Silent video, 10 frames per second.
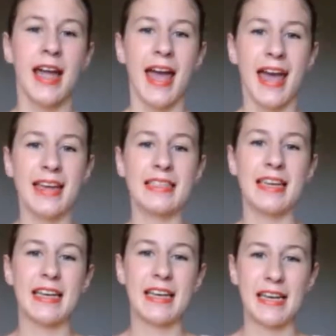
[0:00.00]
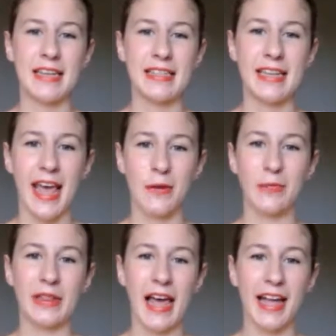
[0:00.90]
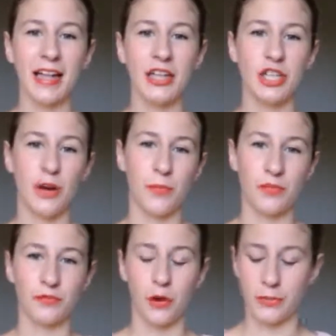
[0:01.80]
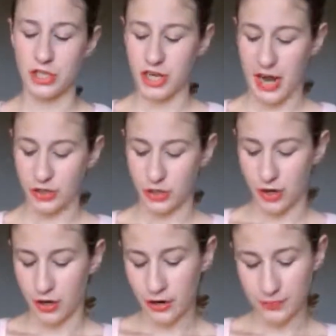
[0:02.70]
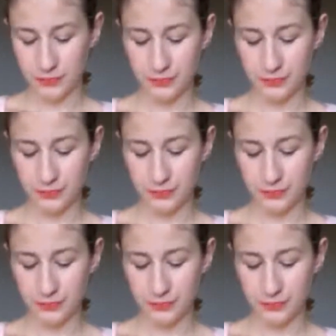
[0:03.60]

and it is a black jumper from Shanton.